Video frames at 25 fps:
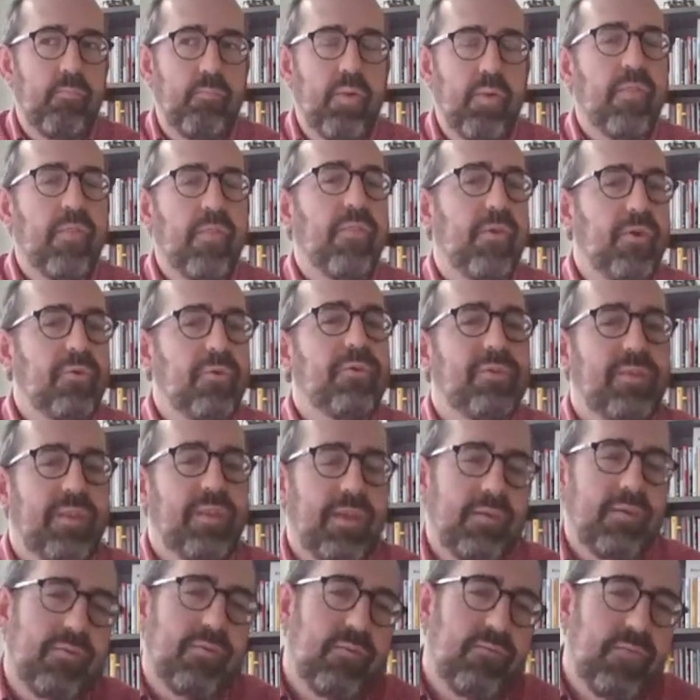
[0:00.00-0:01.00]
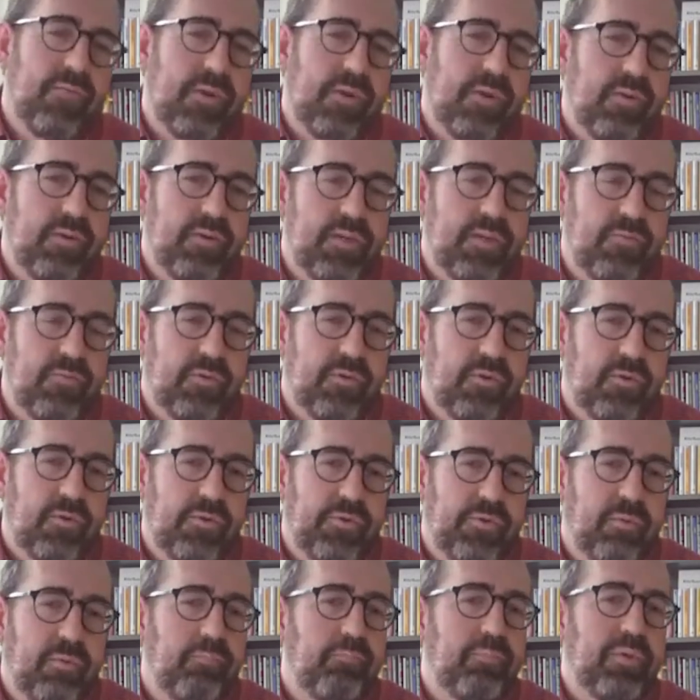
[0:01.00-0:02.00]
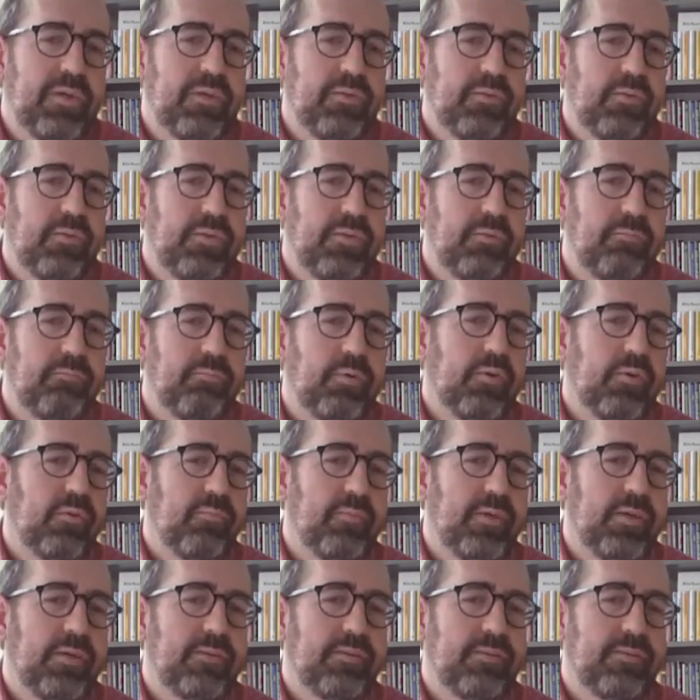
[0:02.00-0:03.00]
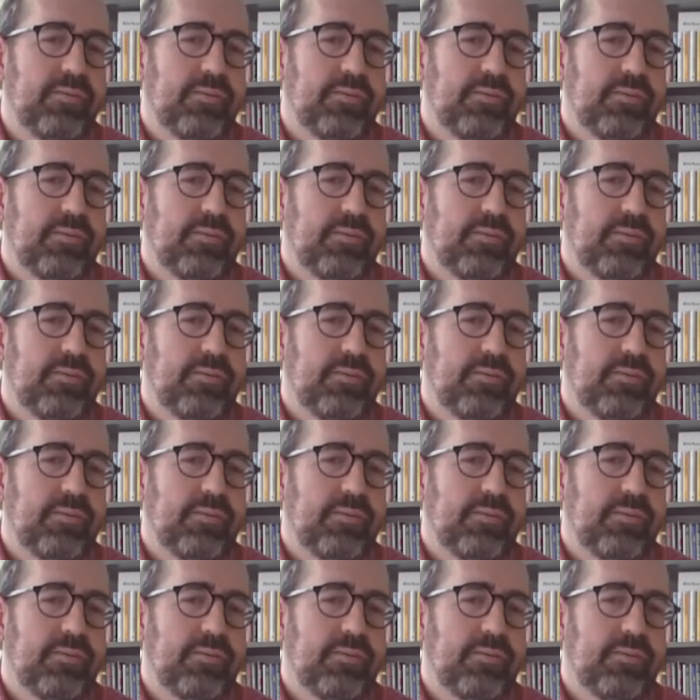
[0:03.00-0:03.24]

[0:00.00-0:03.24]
But those things are very difficult to build and permit.